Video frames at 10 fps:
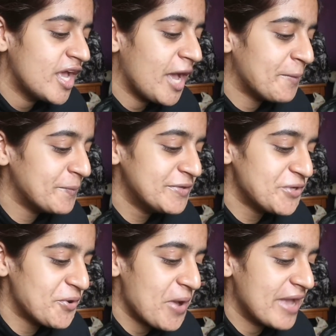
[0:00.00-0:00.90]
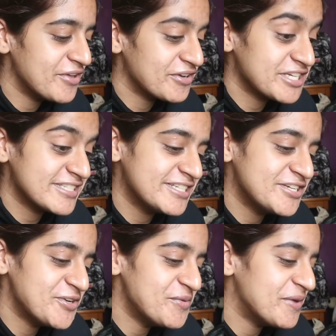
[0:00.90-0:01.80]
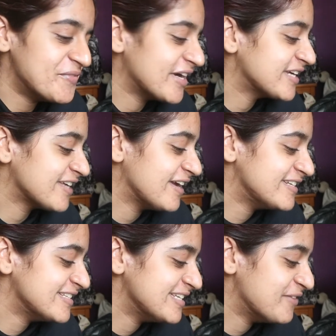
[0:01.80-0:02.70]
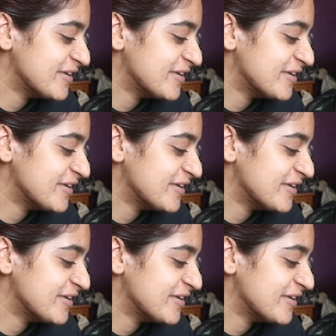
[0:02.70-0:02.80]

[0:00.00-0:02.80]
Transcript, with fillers: I don't know how Youngjae's gonna do, but I'm very excited to see,